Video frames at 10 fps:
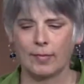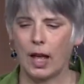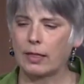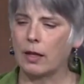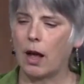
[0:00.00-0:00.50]

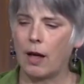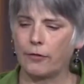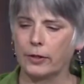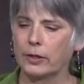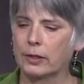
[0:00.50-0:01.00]
At the
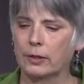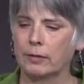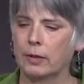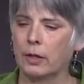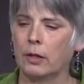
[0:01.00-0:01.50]
office,
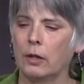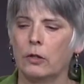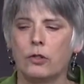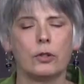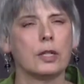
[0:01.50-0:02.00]

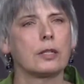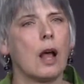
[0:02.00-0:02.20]
Judy's